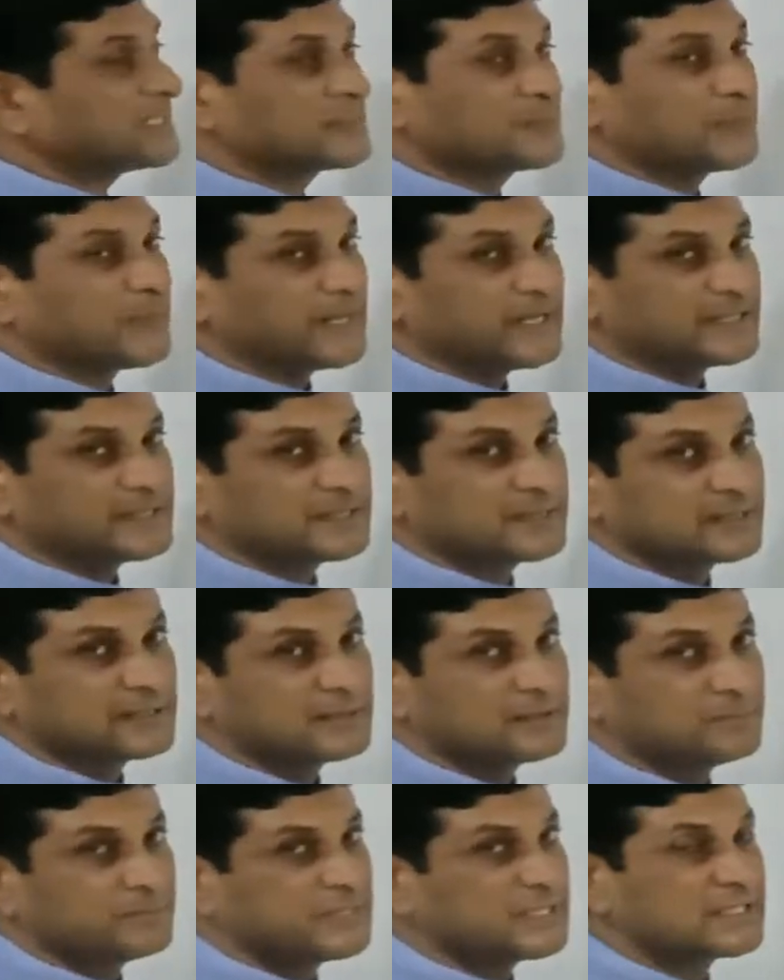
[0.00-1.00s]
place,
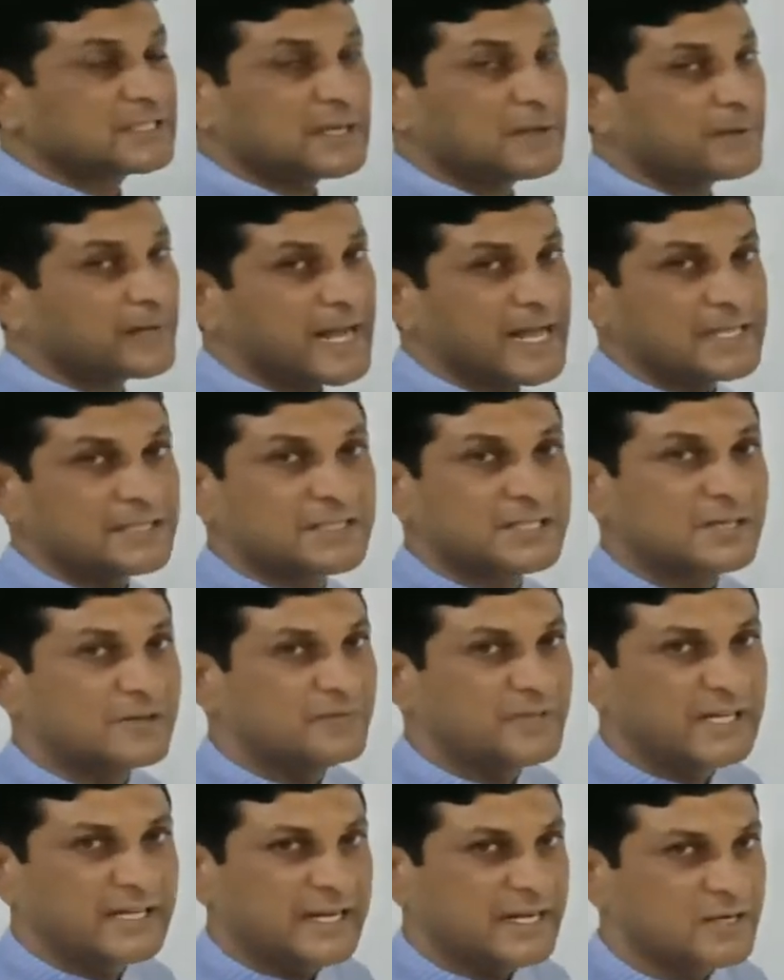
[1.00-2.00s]
means our answer
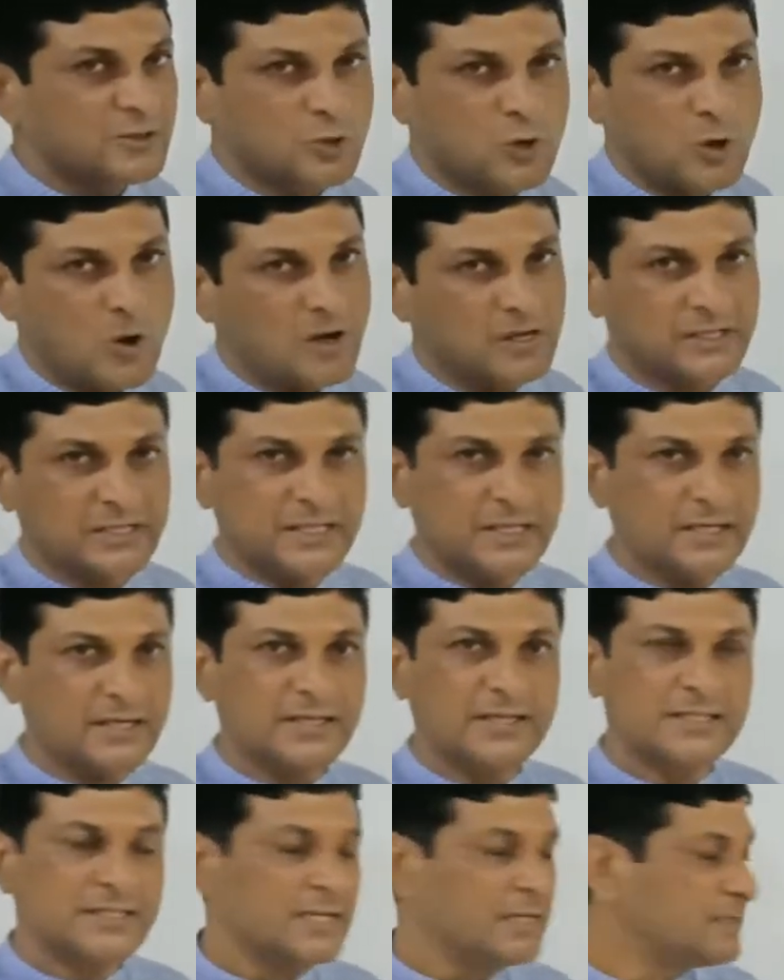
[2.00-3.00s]
will get wrong here,
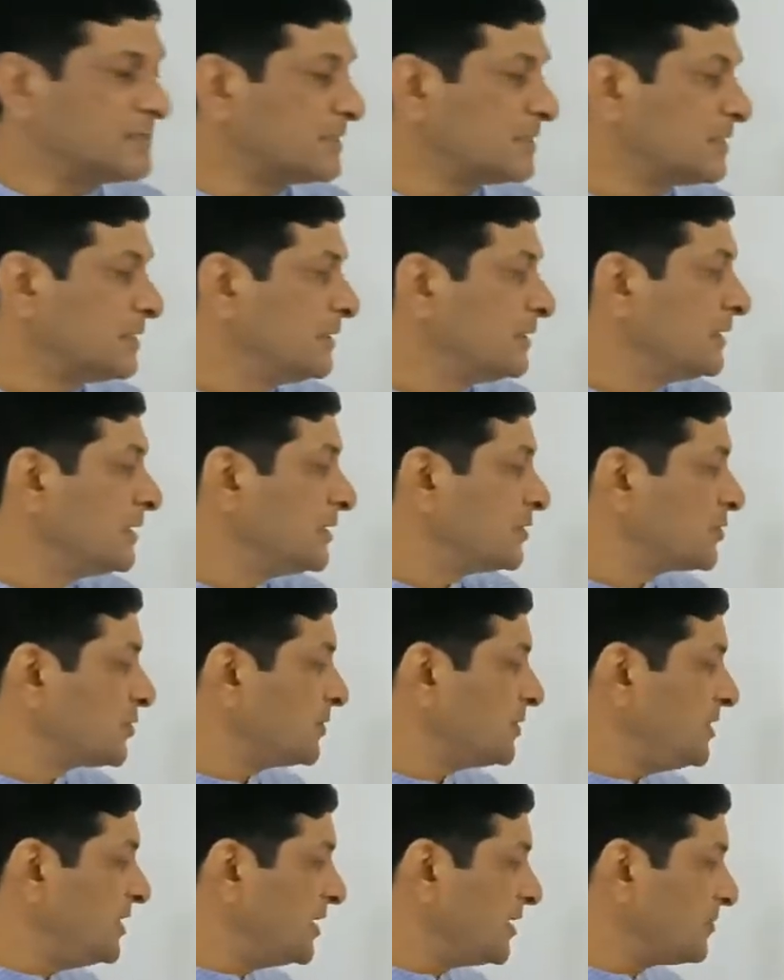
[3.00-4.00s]
isn't it? So
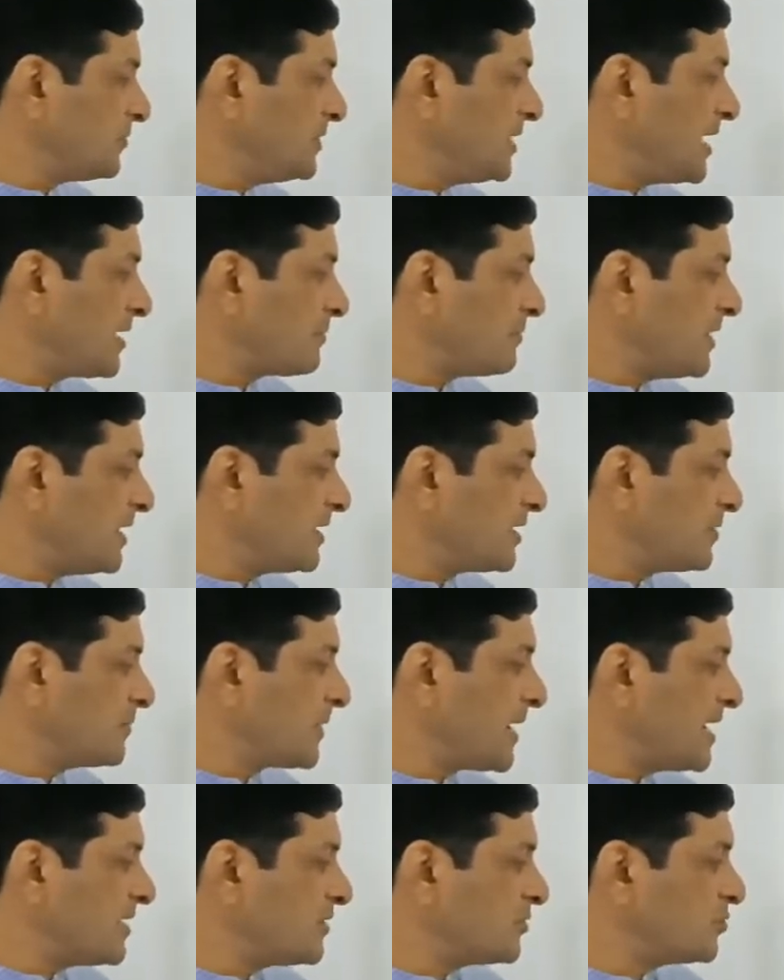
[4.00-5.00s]
here we are
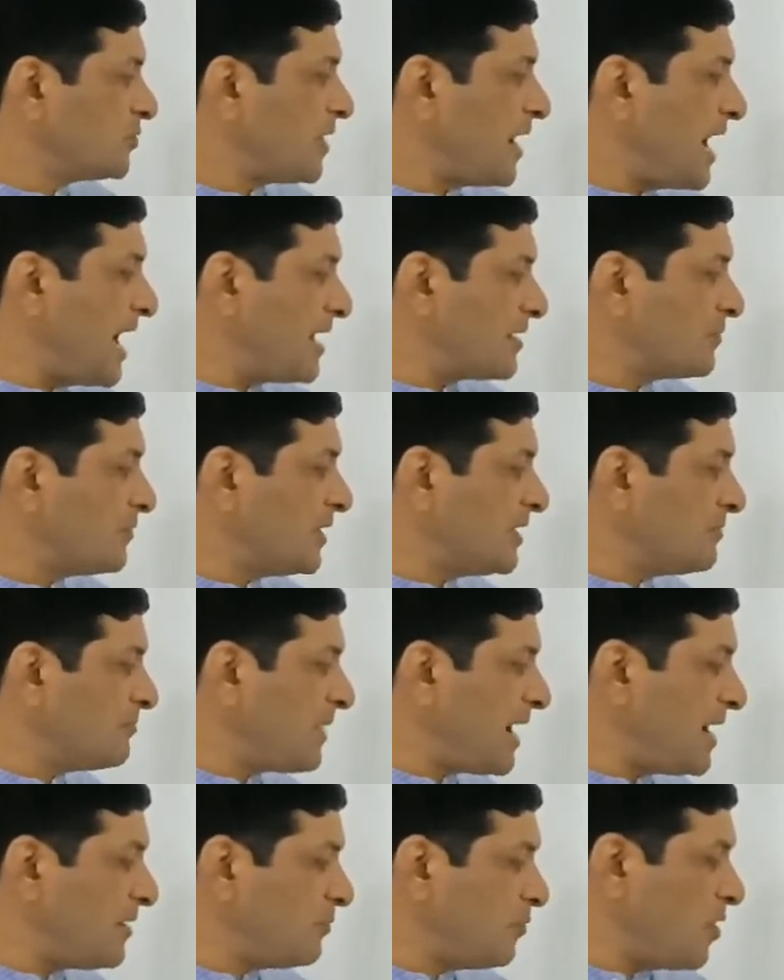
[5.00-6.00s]
multiplying to R1
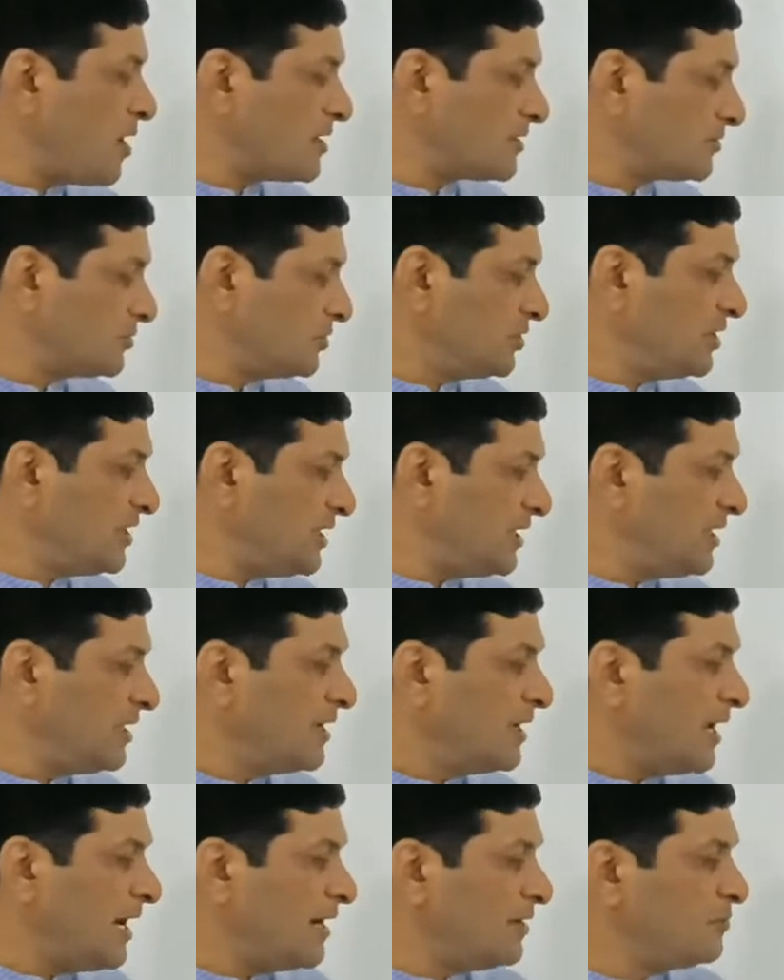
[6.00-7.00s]
by what? 3,
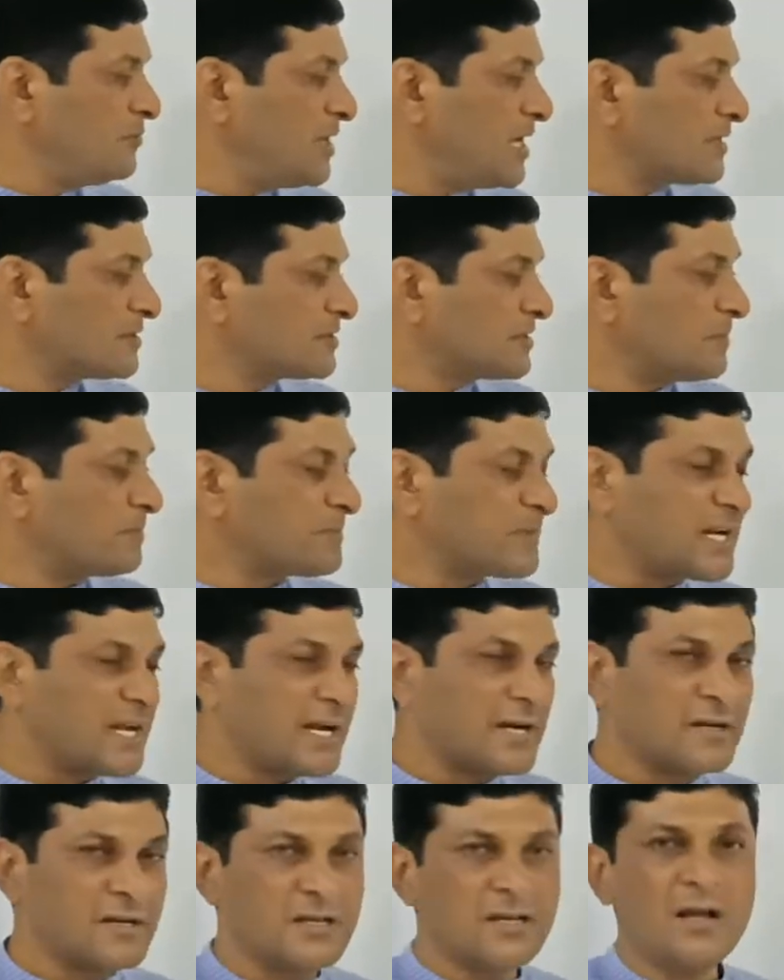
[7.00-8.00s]
and we are
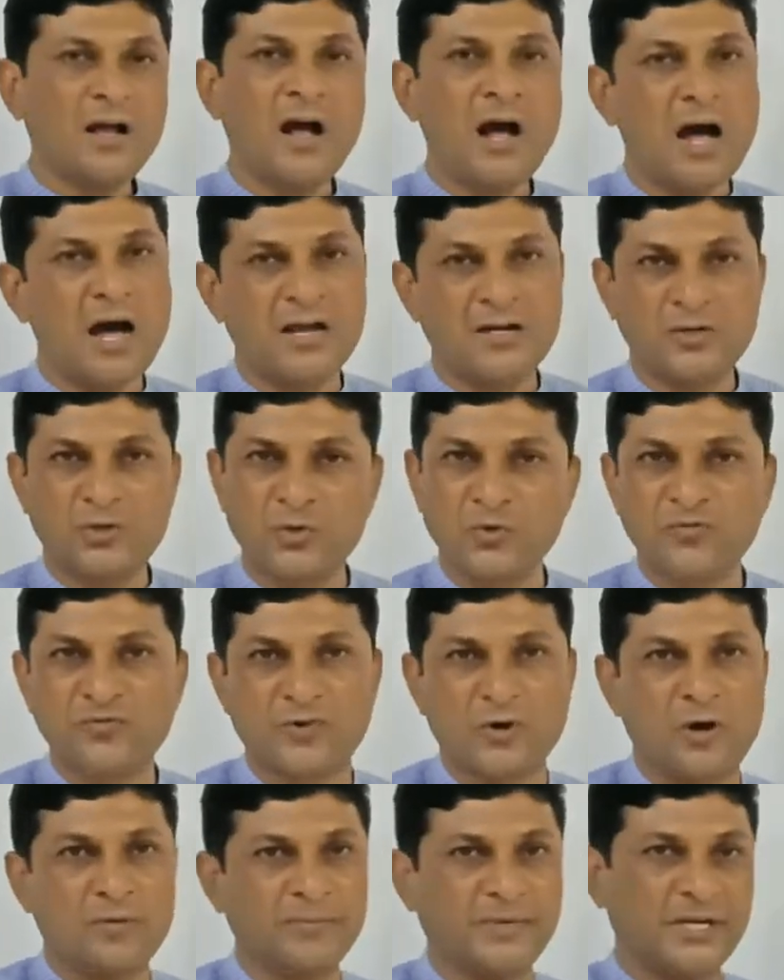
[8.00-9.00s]
subtracting R2
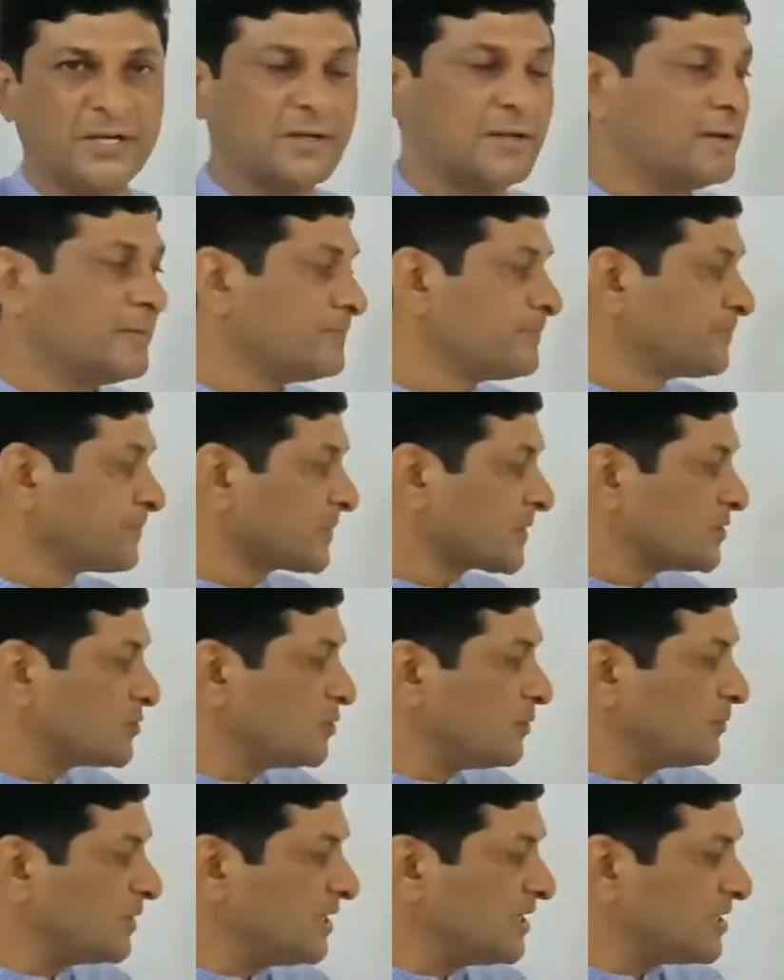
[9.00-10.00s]
from it.
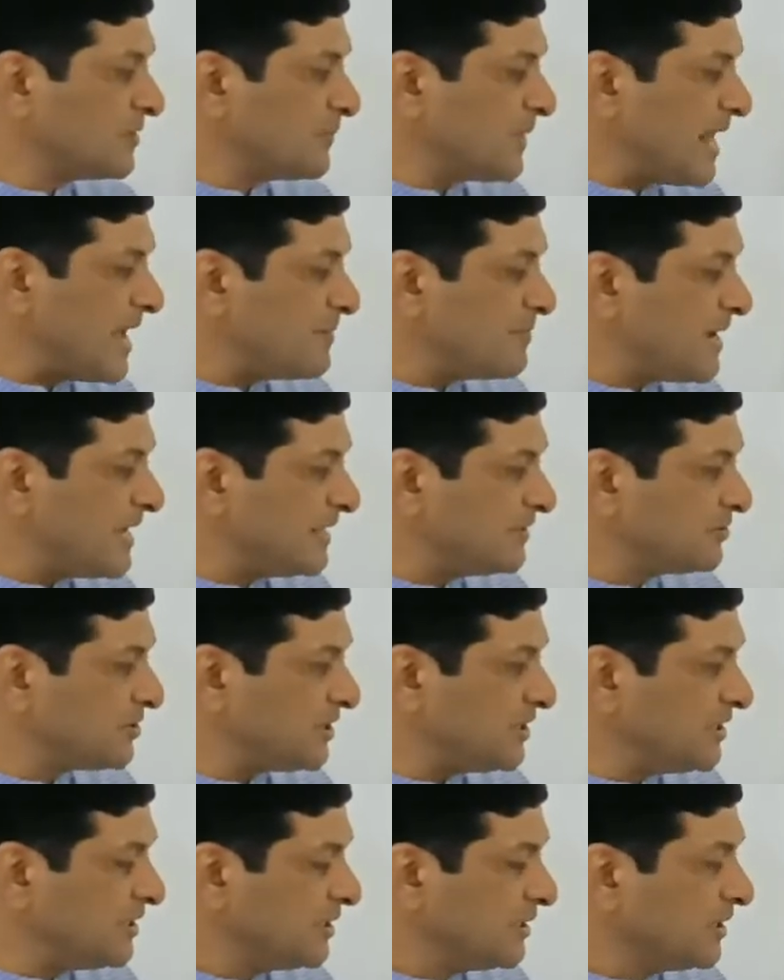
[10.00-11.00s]
So multiply by
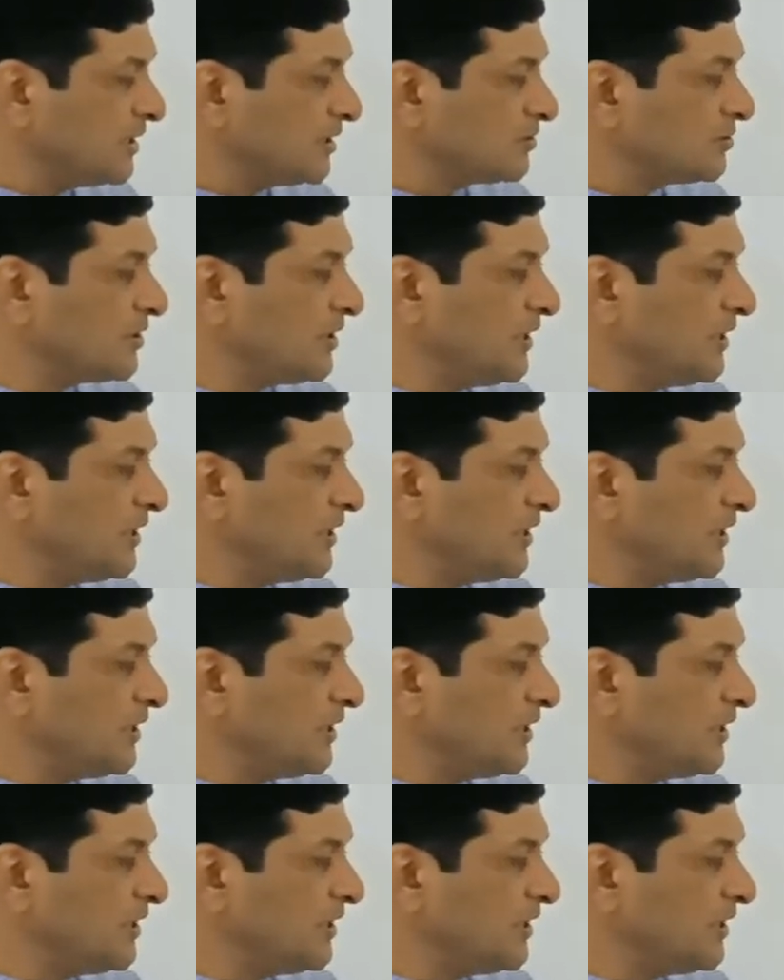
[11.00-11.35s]
3, 3